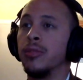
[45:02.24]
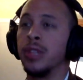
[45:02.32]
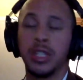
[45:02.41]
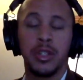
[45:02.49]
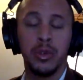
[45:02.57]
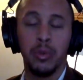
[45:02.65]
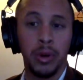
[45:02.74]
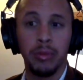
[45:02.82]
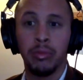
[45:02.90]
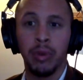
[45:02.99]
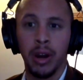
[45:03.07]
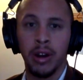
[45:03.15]
just do
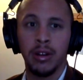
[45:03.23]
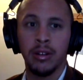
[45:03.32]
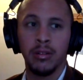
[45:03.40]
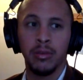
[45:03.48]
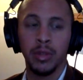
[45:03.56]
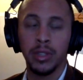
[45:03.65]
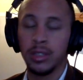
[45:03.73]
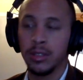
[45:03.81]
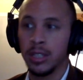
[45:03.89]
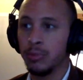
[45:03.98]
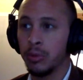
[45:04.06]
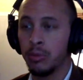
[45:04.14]
one prayer, one
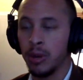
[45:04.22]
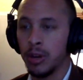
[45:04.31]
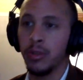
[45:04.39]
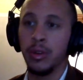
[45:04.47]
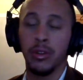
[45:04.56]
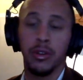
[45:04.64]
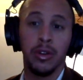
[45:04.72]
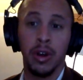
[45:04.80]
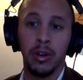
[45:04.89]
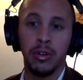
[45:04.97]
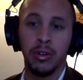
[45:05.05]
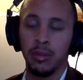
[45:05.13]
simple prayer you either
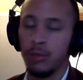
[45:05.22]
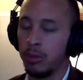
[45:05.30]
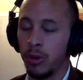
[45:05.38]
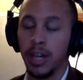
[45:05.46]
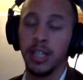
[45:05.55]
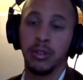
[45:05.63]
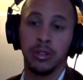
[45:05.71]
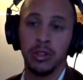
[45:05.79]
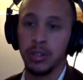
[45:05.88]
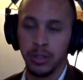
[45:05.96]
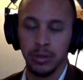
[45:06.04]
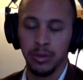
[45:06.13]
know or memorize, or
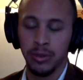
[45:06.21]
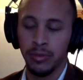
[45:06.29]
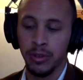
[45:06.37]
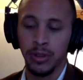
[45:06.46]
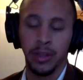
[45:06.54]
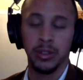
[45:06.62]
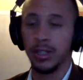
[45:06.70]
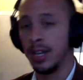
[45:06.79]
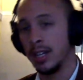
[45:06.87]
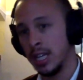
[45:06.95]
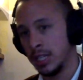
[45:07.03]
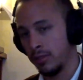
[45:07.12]
traditional one for those
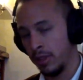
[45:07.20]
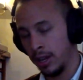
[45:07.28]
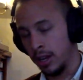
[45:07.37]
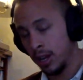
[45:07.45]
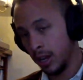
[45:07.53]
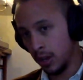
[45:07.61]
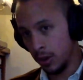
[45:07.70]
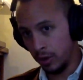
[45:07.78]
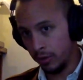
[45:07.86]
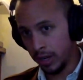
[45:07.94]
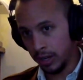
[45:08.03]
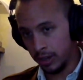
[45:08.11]
9 days for that
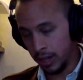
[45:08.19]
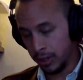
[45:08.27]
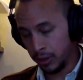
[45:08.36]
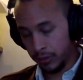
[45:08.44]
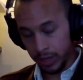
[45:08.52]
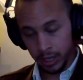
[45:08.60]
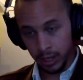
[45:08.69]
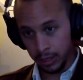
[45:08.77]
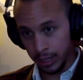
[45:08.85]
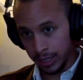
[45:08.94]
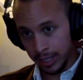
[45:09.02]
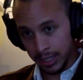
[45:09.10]
novena, and you'll find it
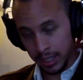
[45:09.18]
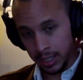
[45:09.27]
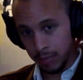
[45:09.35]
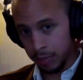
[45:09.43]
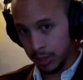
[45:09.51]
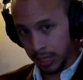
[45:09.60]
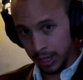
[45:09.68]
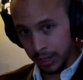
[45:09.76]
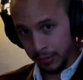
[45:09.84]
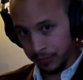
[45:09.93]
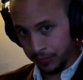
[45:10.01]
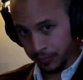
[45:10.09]
a lot less
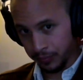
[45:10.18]
intimidating.